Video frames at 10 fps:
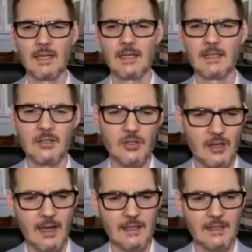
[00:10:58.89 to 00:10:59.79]

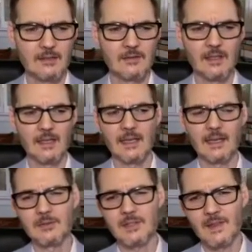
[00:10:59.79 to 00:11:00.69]
additional activity. And it
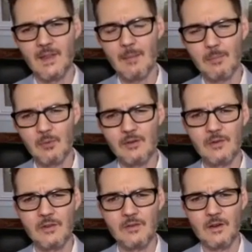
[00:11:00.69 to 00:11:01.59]
was at that point, for
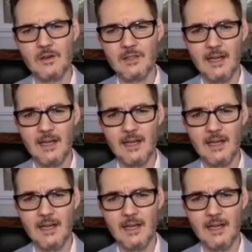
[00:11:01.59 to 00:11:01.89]
the first